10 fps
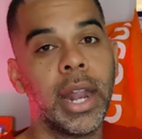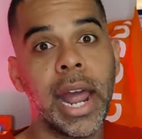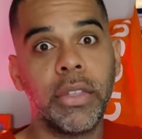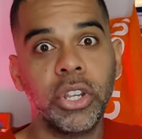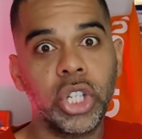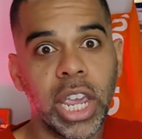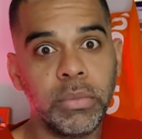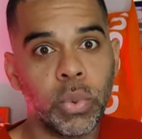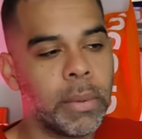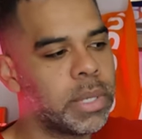and now the
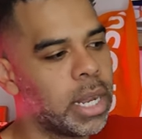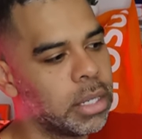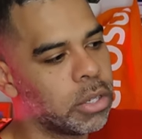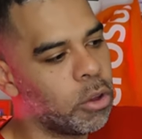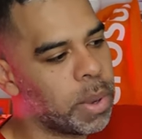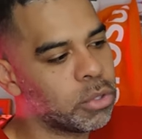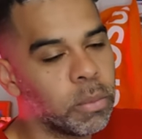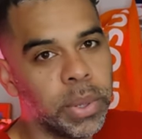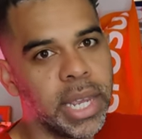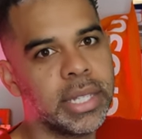James Webb telescope has
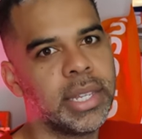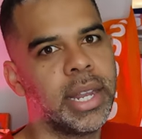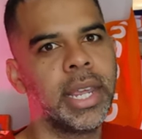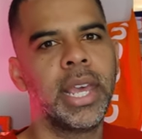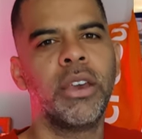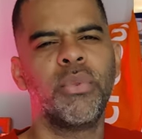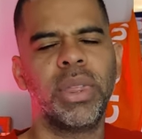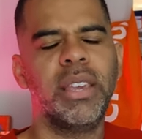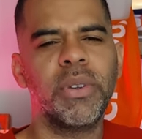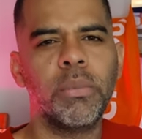replaced it
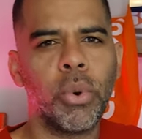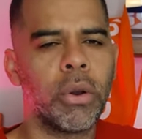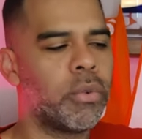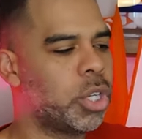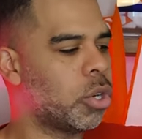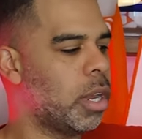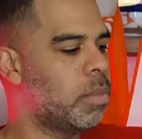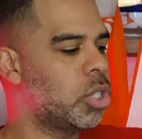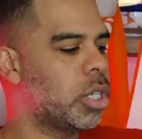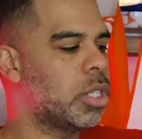with even more richer
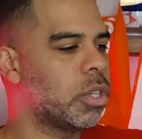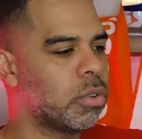images,